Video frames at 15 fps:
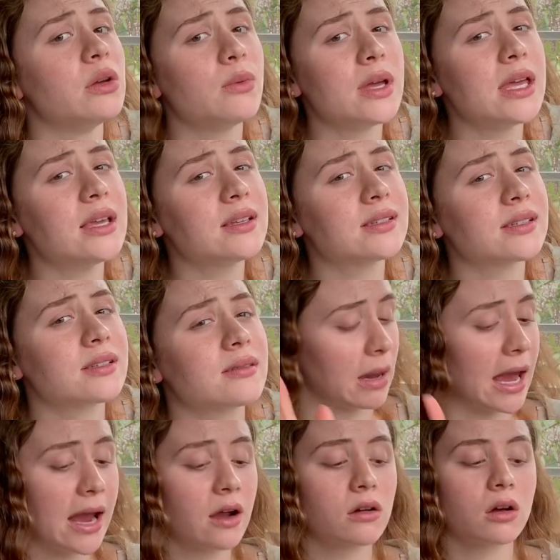weeks. My
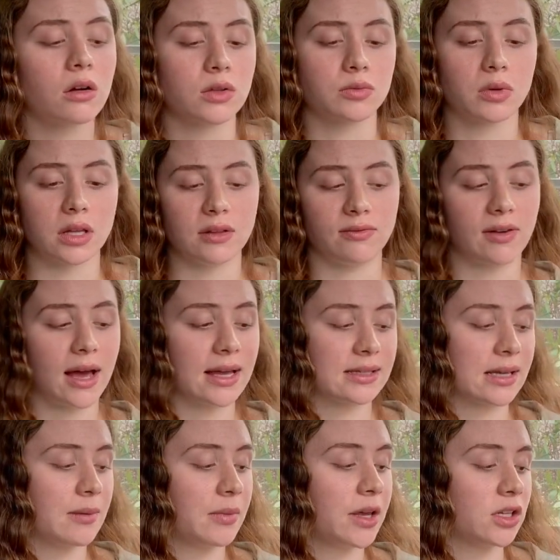hair grows really fast.
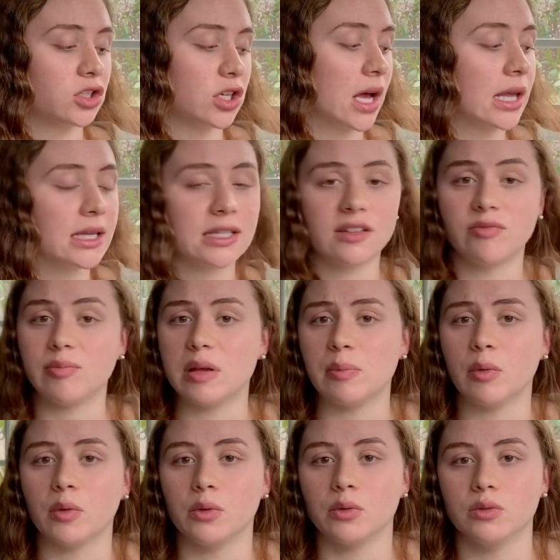I'm like jealous of
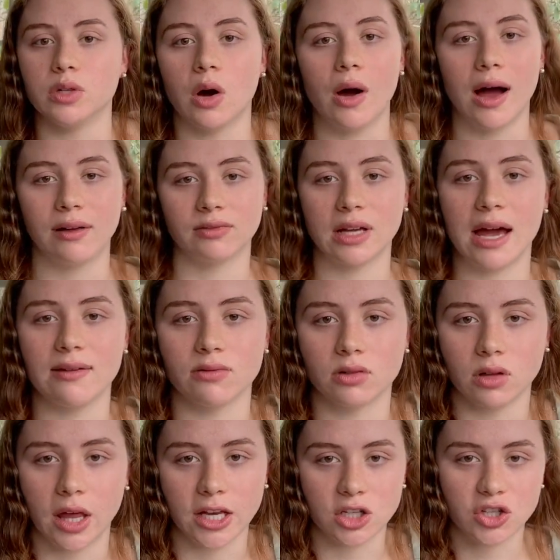people who don't have to ever
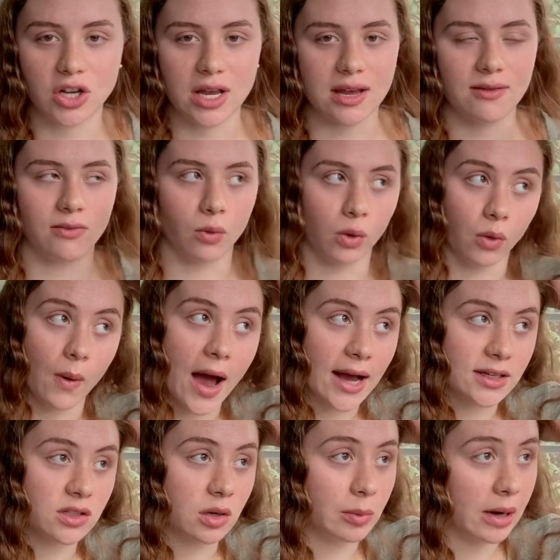like shave or
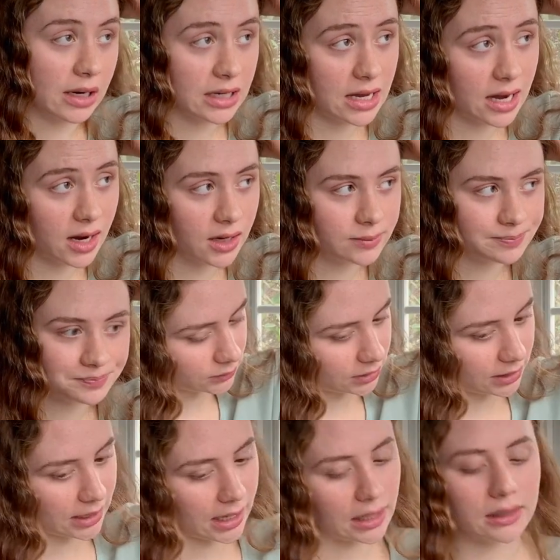wax their body hair.
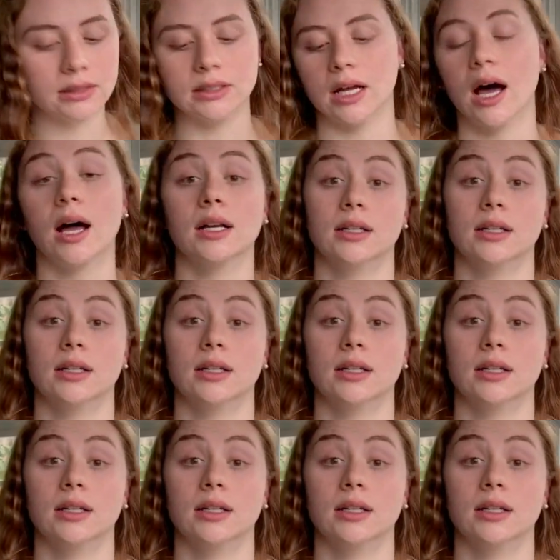Yeah, not